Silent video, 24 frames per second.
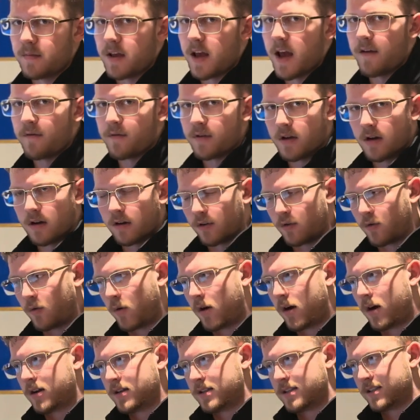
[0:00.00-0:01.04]
Heavy on
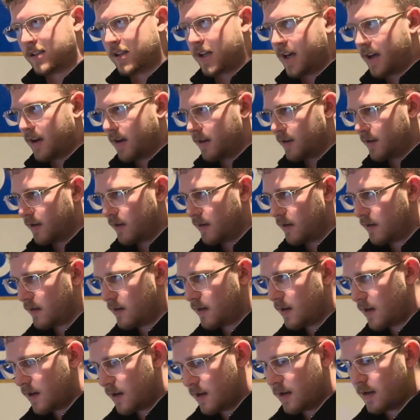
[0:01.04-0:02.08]
quads, light on
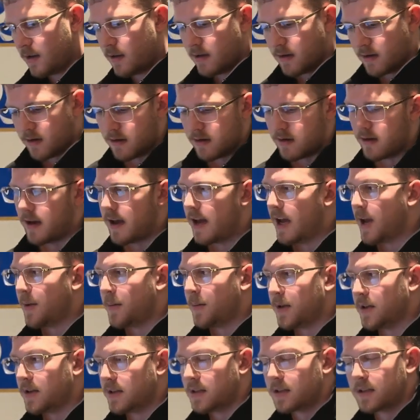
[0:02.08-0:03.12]

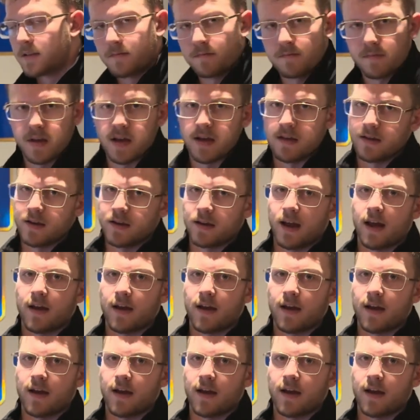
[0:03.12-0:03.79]
hammies, and then